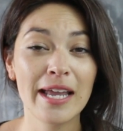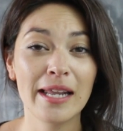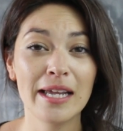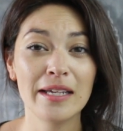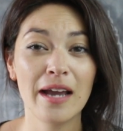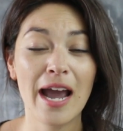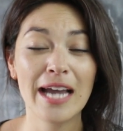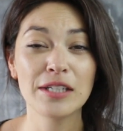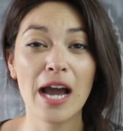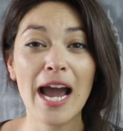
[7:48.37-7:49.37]
and
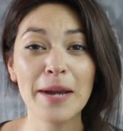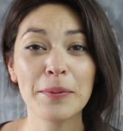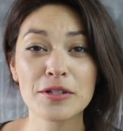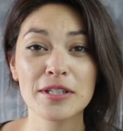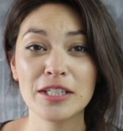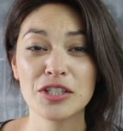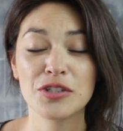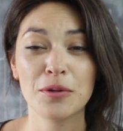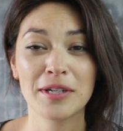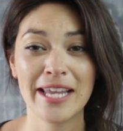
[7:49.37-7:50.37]
I personally
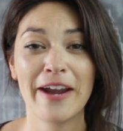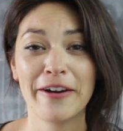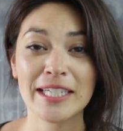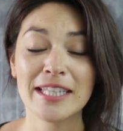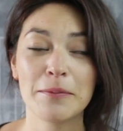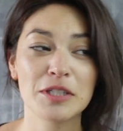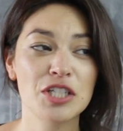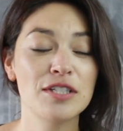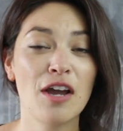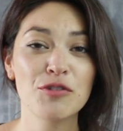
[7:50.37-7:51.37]
just don't like carrying that
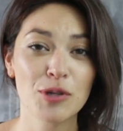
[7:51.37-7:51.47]
much stuff,